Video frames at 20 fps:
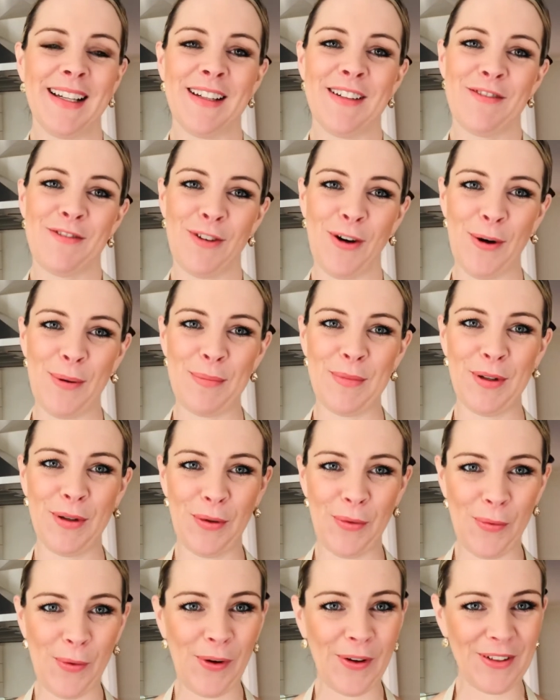from
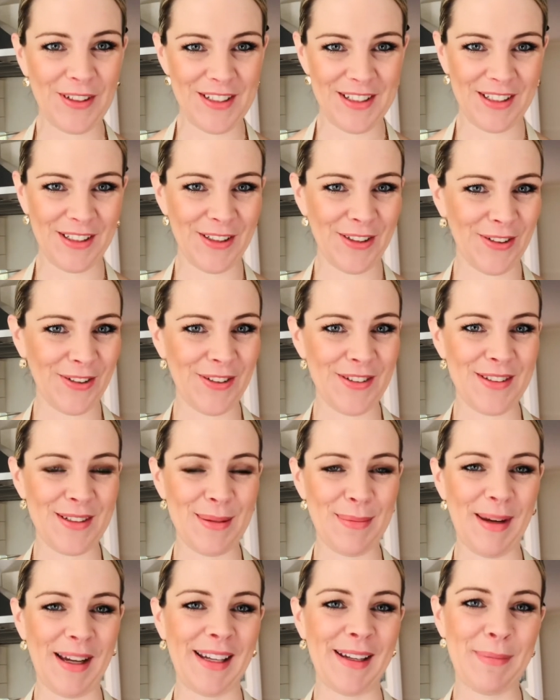what you used to
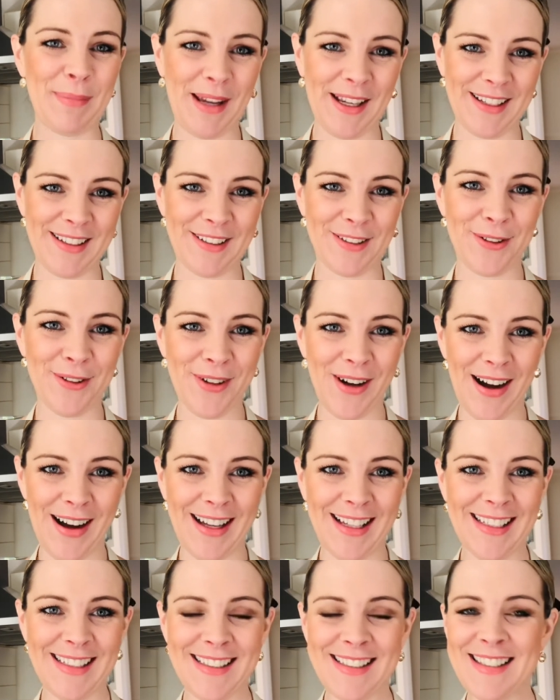make back in the Cook
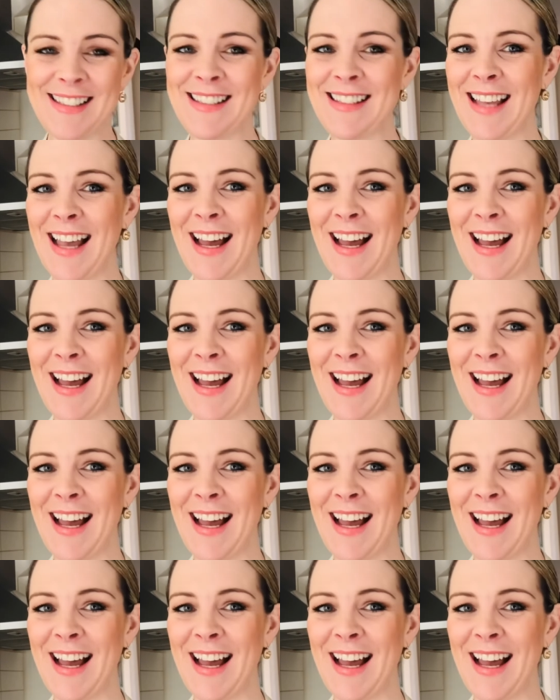Islands,